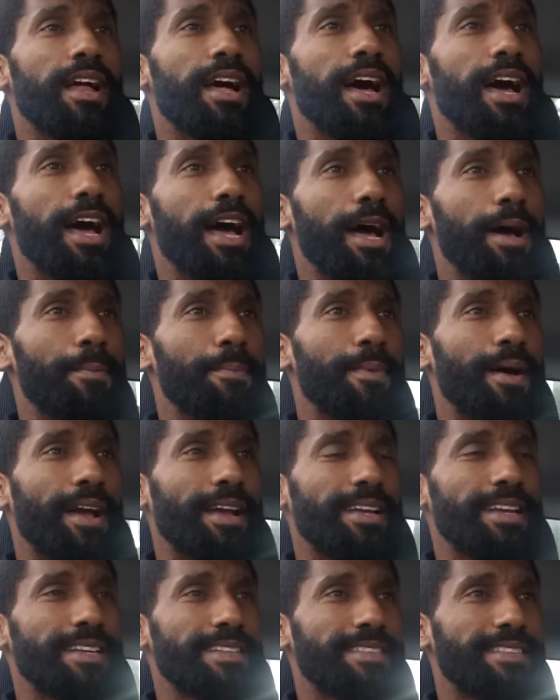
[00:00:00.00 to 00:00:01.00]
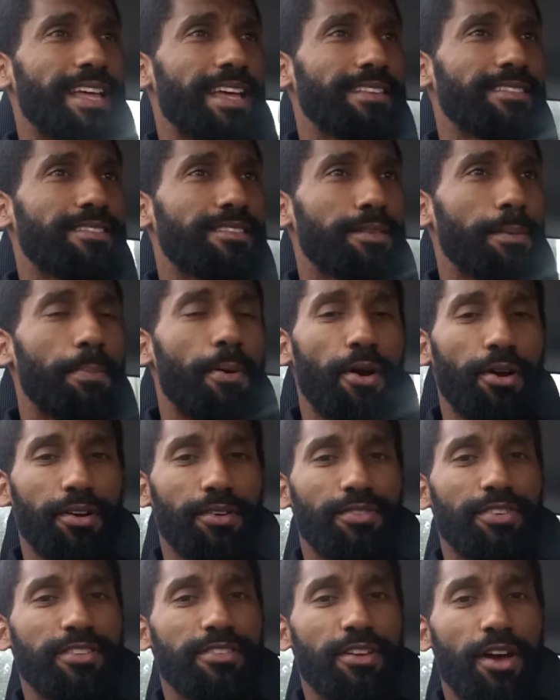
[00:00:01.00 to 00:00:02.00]
I guess that's the part
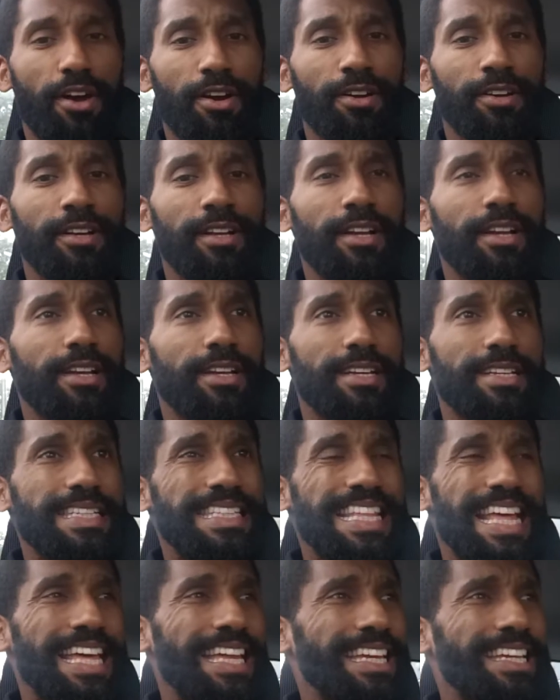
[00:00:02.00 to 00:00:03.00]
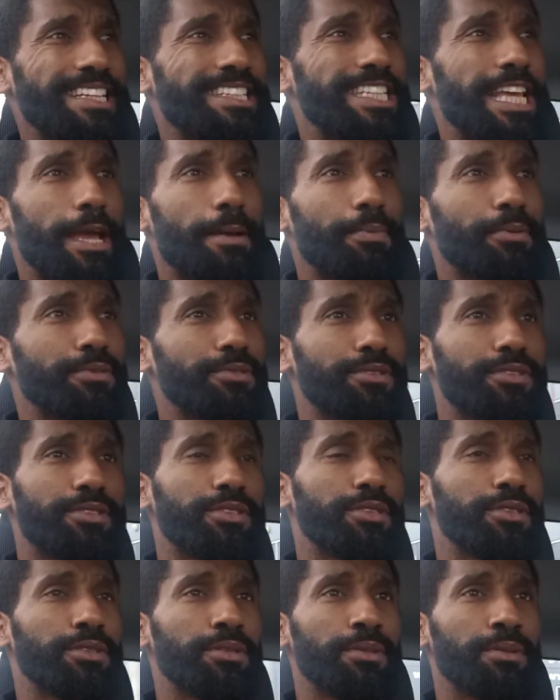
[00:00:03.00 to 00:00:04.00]
of his art, is that he's able
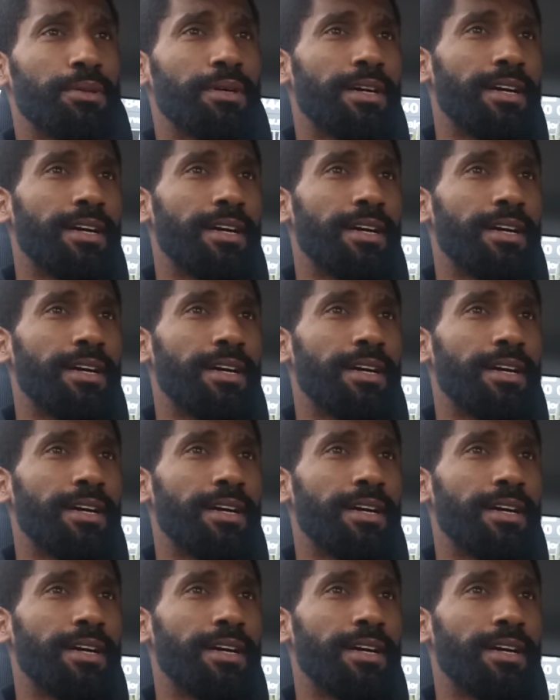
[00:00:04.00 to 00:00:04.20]
to